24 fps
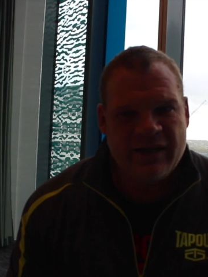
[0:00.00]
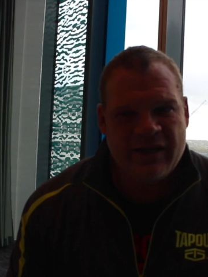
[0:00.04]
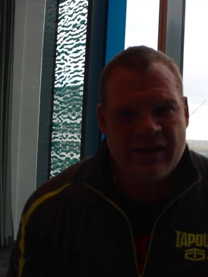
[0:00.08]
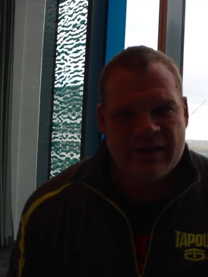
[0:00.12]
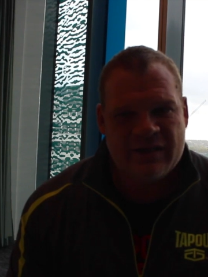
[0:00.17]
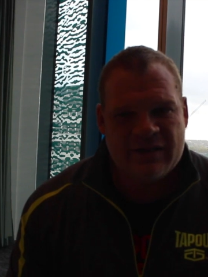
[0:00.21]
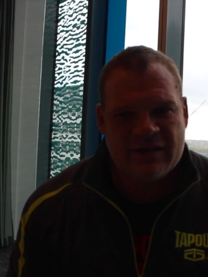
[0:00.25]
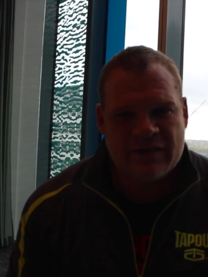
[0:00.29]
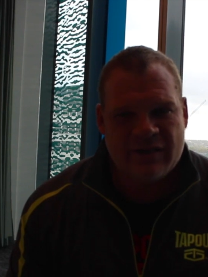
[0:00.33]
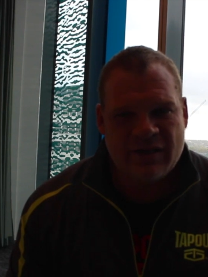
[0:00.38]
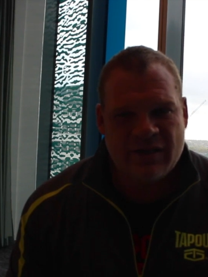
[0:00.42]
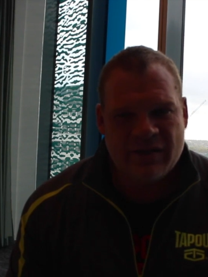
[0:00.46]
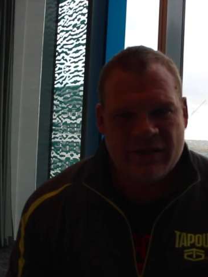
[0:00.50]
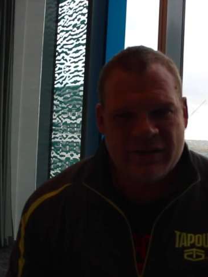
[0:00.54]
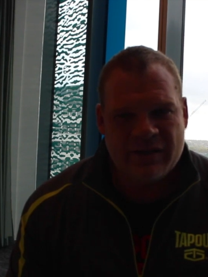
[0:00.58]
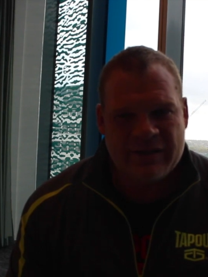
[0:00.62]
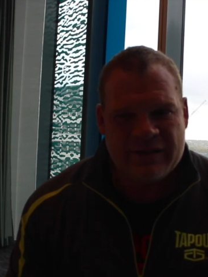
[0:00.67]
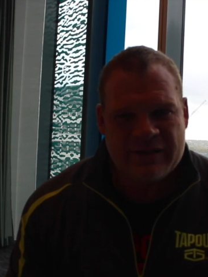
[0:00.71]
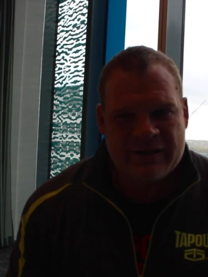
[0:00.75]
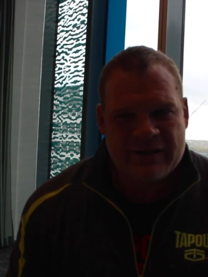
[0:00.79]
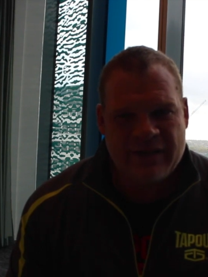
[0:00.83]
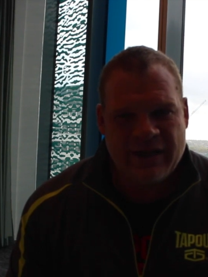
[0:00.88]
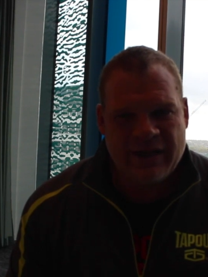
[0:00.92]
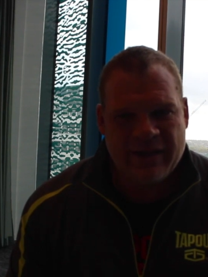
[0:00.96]
and as long
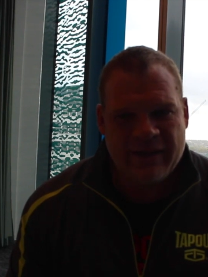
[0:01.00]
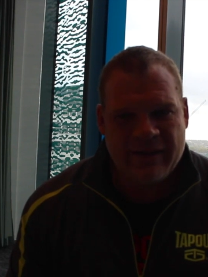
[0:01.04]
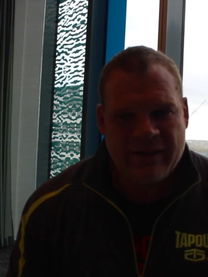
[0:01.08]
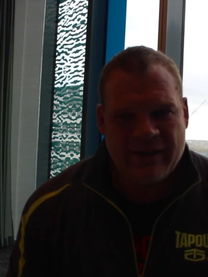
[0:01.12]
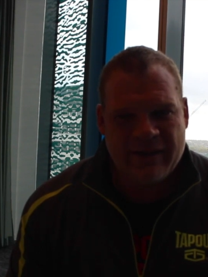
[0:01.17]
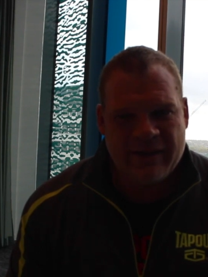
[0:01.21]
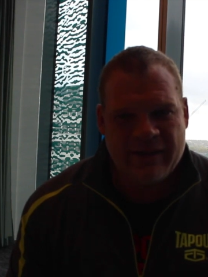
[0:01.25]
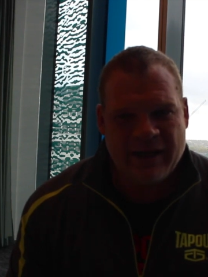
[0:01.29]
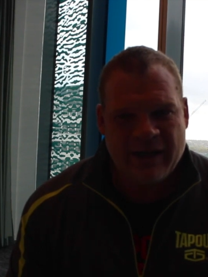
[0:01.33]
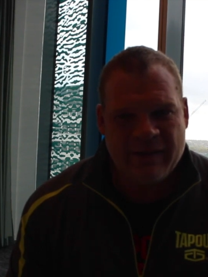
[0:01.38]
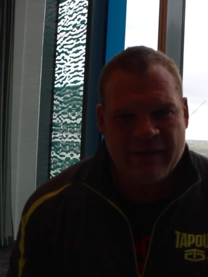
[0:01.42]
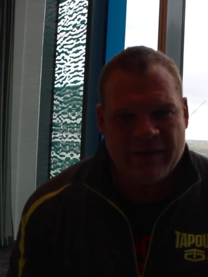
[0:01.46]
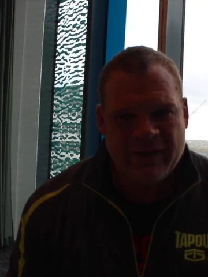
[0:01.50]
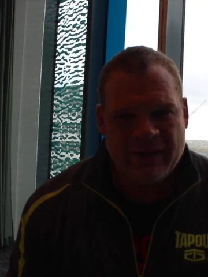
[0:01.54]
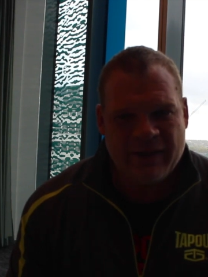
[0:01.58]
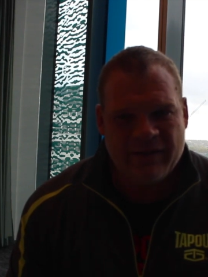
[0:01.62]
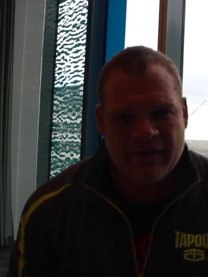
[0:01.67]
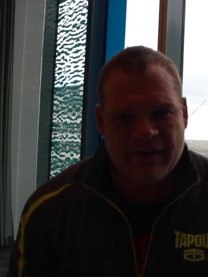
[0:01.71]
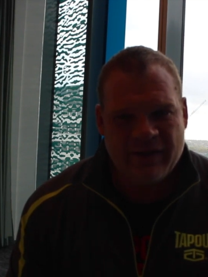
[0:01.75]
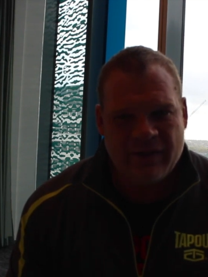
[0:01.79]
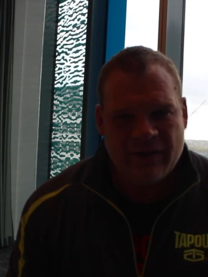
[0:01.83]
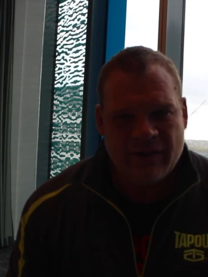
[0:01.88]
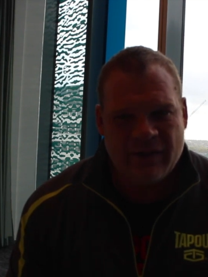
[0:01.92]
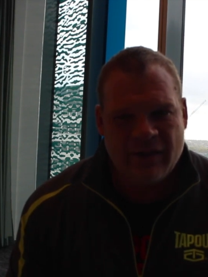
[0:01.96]
as I think that I'm
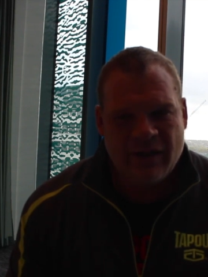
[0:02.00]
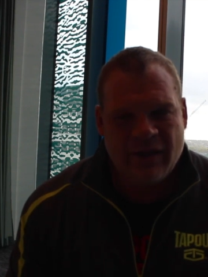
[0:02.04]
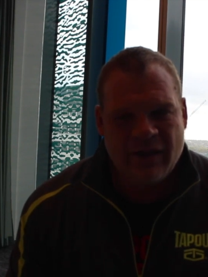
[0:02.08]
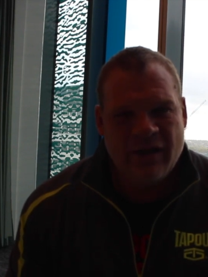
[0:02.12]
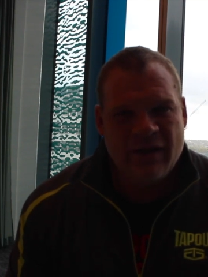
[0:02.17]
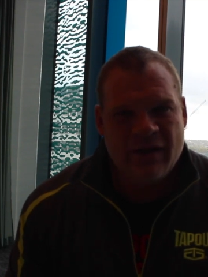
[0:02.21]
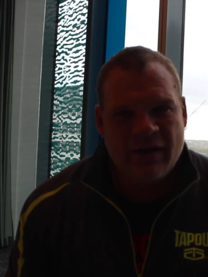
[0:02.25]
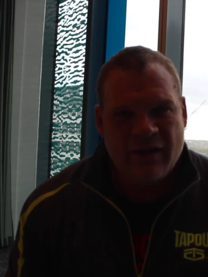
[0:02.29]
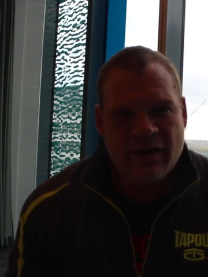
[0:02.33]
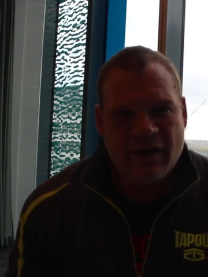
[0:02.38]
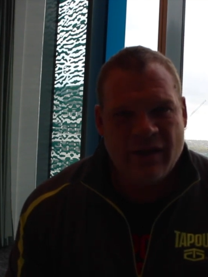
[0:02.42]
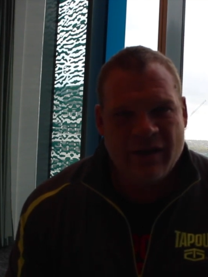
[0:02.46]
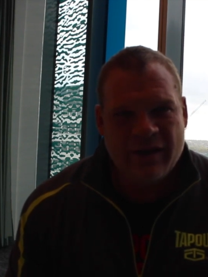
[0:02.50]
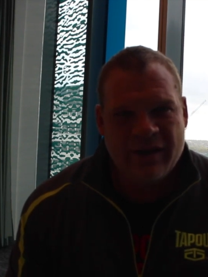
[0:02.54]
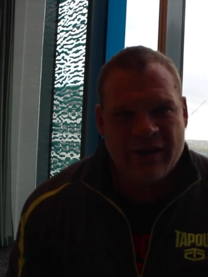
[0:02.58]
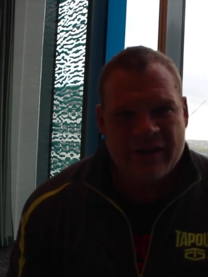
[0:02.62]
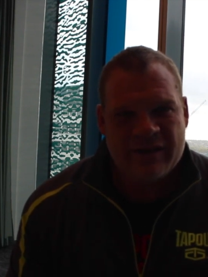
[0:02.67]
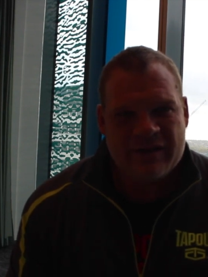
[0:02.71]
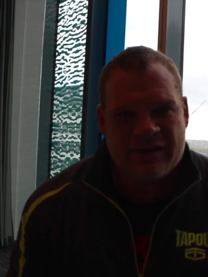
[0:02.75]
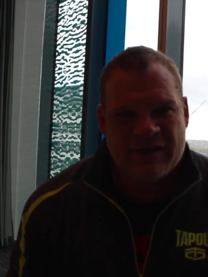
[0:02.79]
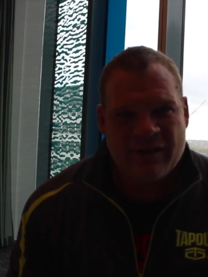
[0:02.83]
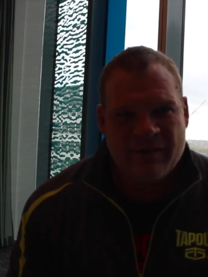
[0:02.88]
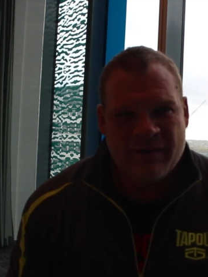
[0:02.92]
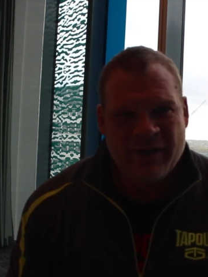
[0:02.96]
giving the
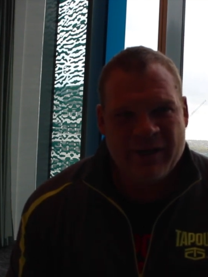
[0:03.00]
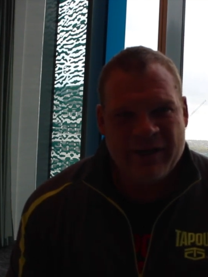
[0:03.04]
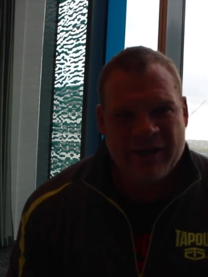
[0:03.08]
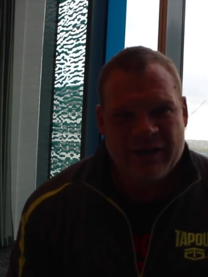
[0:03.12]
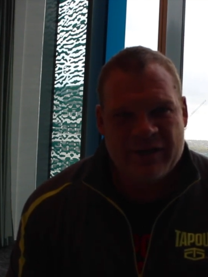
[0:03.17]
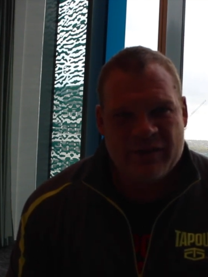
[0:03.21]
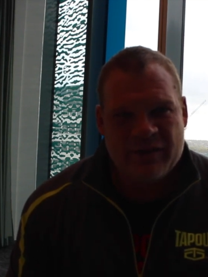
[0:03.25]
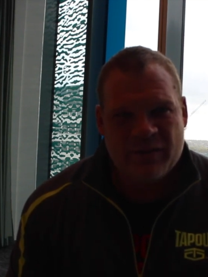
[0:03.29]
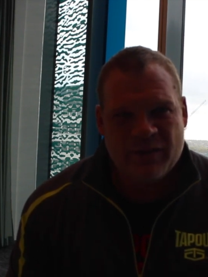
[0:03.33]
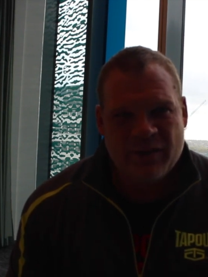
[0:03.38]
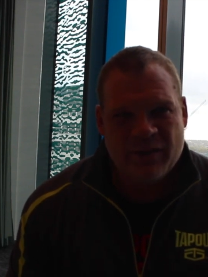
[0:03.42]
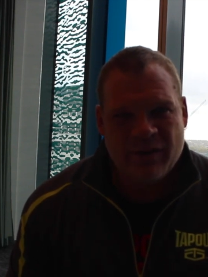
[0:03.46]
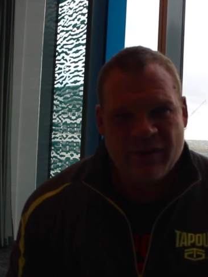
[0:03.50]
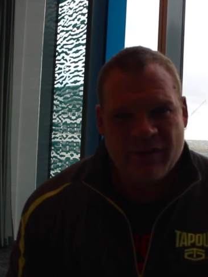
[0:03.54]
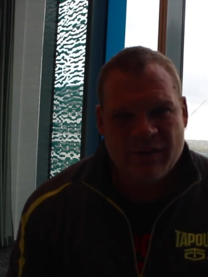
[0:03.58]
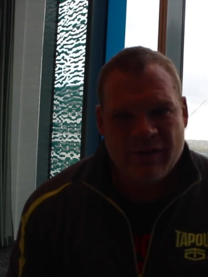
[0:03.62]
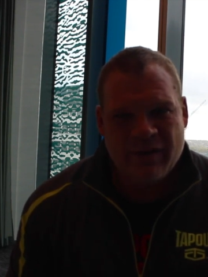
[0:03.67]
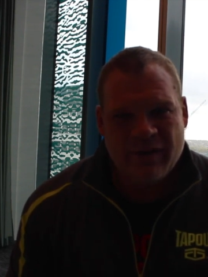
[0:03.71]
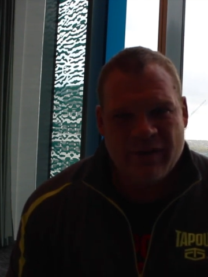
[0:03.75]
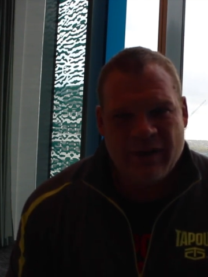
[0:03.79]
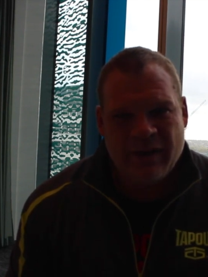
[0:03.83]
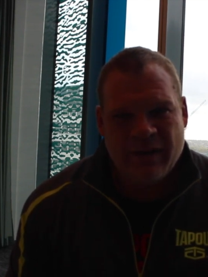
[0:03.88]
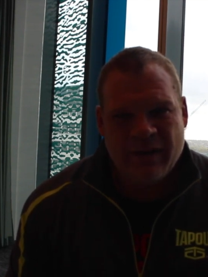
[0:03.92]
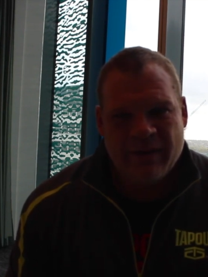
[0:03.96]
audience their money's
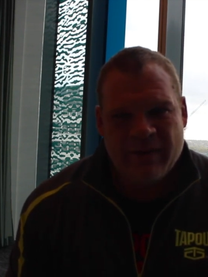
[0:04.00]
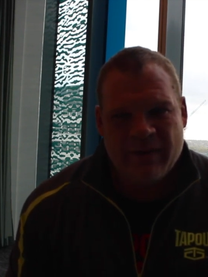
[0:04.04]
worth,